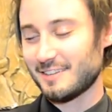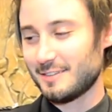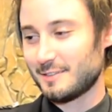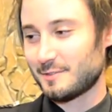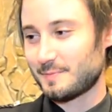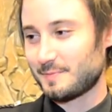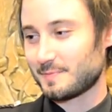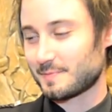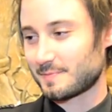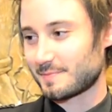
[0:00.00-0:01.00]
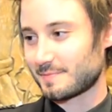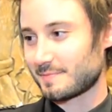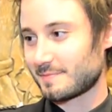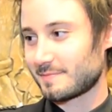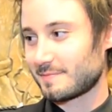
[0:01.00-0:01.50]

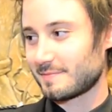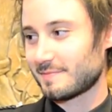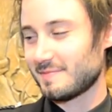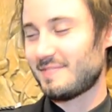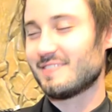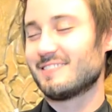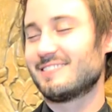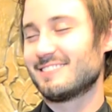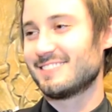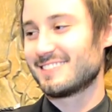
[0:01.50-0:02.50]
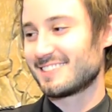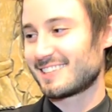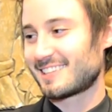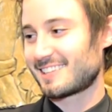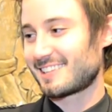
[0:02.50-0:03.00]

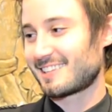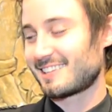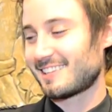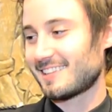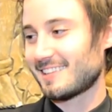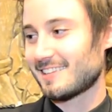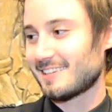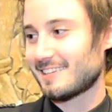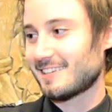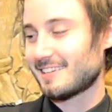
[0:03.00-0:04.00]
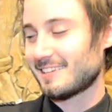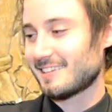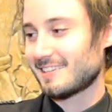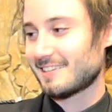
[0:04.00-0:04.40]
[no speech]